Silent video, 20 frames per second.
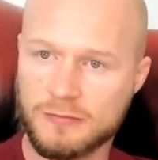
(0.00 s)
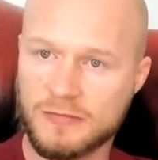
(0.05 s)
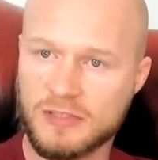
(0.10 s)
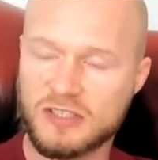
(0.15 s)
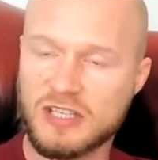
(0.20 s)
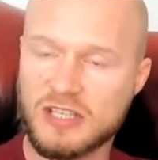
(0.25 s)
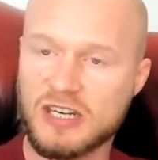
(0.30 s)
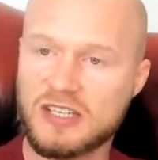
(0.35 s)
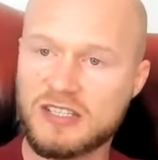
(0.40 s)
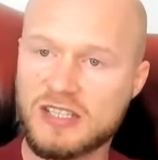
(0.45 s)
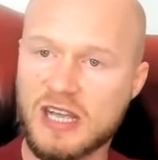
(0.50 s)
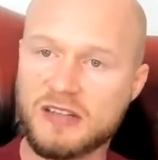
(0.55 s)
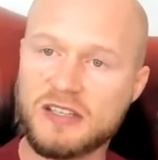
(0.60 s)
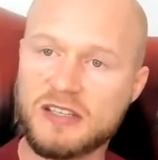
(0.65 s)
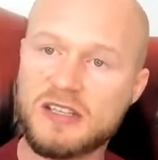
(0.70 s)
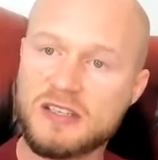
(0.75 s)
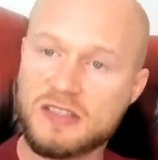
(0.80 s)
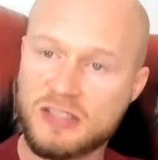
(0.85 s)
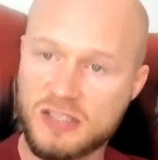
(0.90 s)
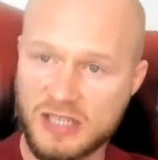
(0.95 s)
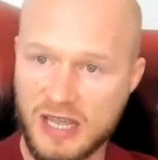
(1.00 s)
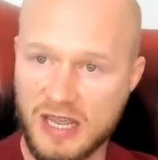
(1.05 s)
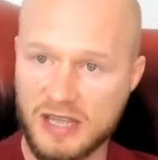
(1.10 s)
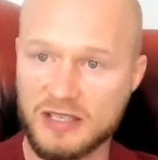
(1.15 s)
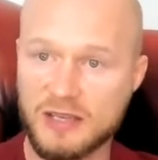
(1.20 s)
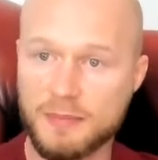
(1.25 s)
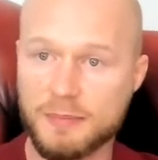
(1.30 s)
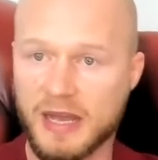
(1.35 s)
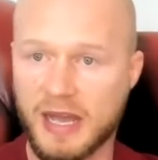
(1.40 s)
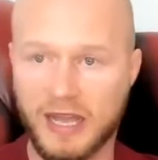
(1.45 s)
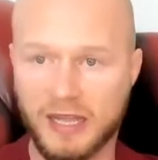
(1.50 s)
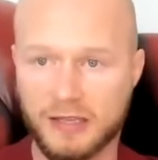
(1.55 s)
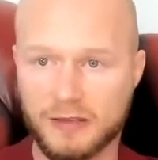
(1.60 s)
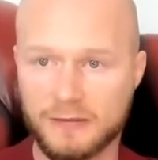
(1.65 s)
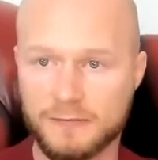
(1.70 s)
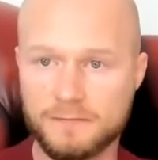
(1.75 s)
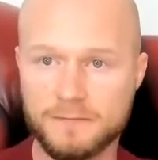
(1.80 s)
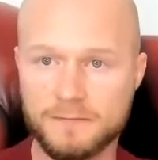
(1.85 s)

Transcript: Steady Sally, scale it back.